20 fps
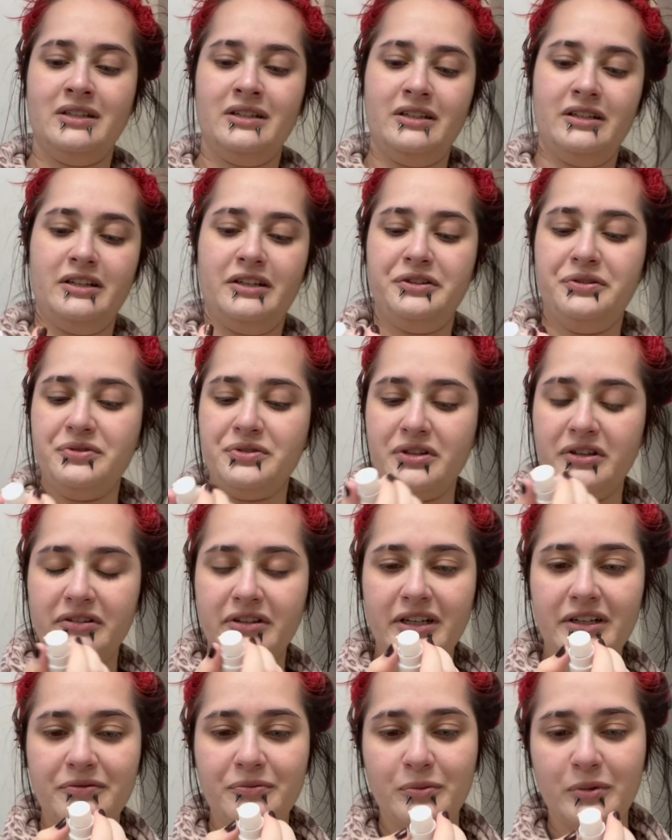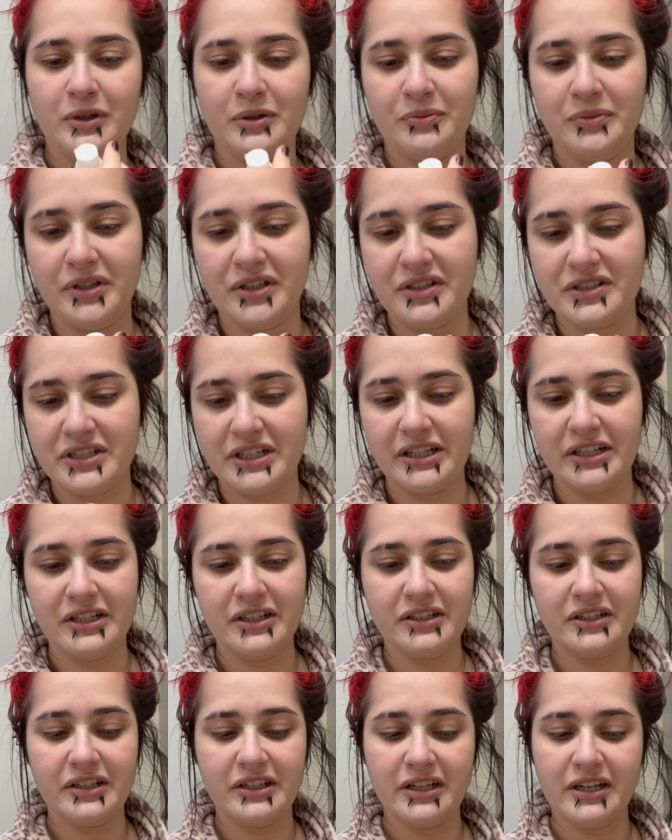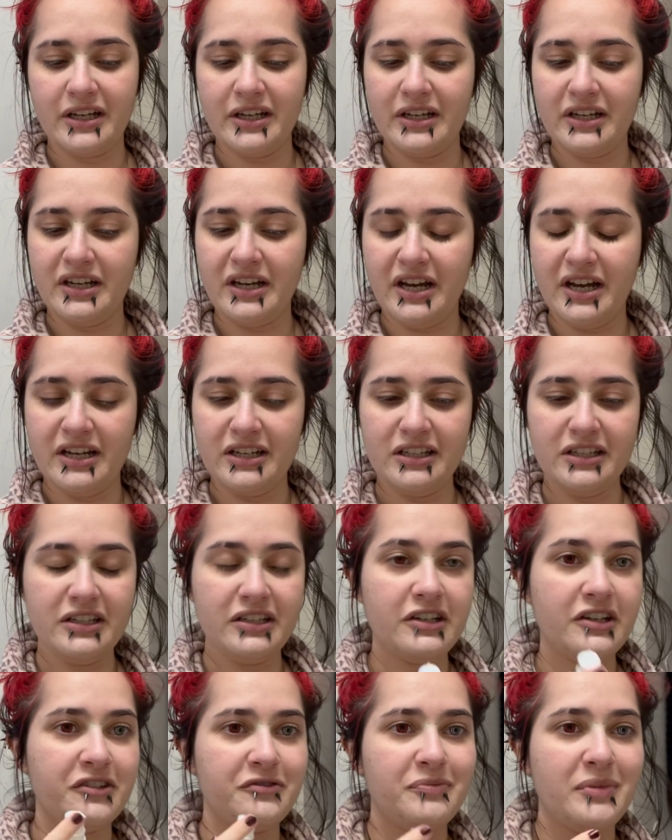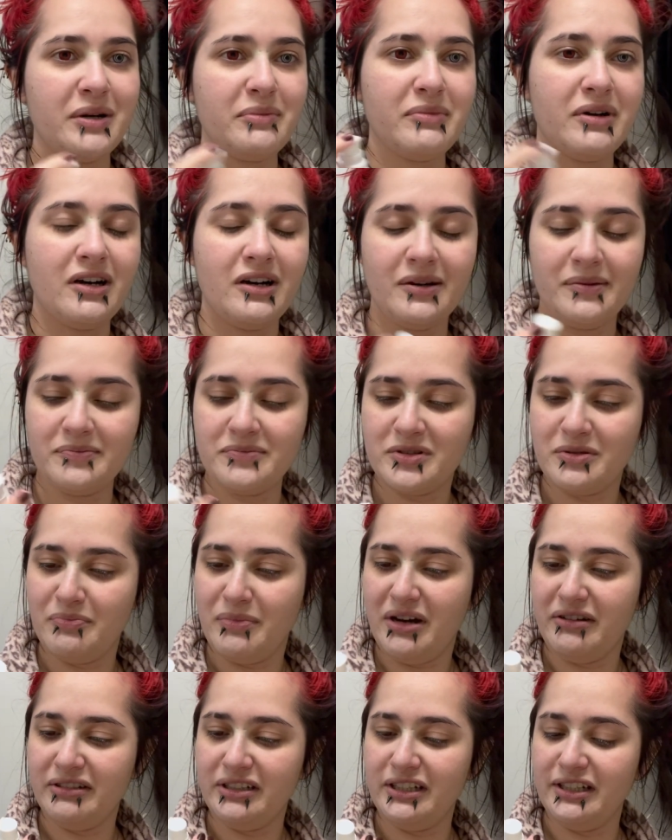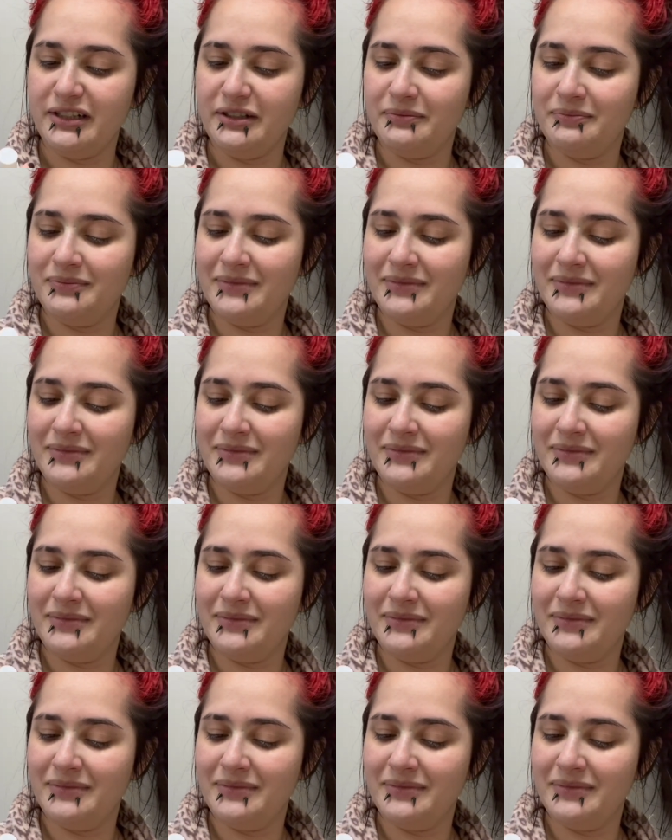I used the light one because I didn't get any of my mom's melanin.